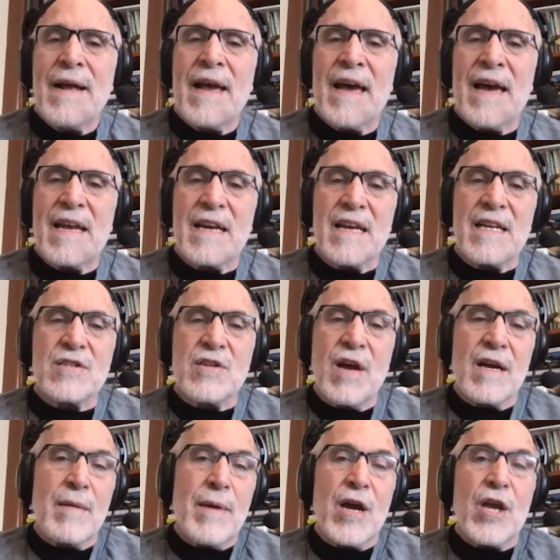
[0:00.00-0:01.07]
And let's
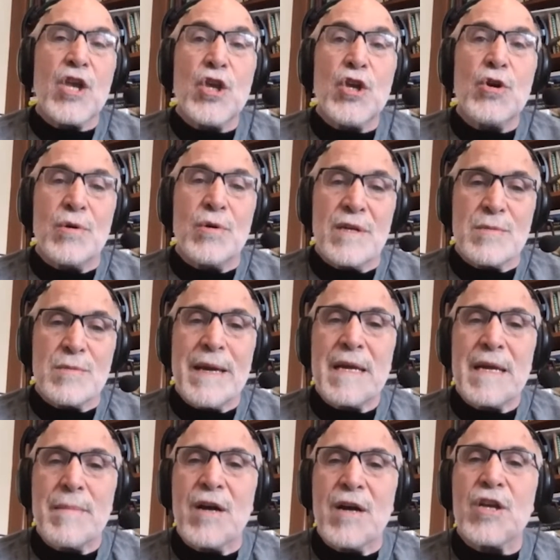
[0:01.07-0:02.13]
talk about you. Let's make
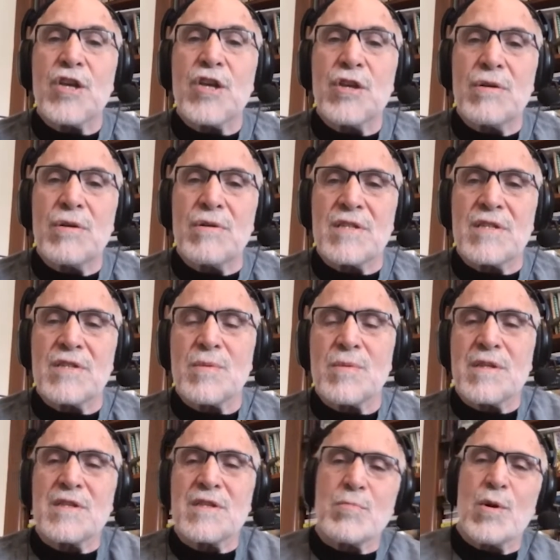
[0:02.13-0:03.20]
it about you. This is
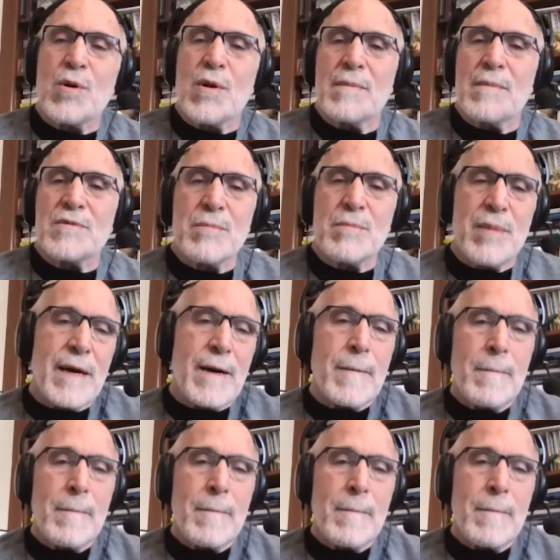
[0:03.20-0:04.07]
what this program is about.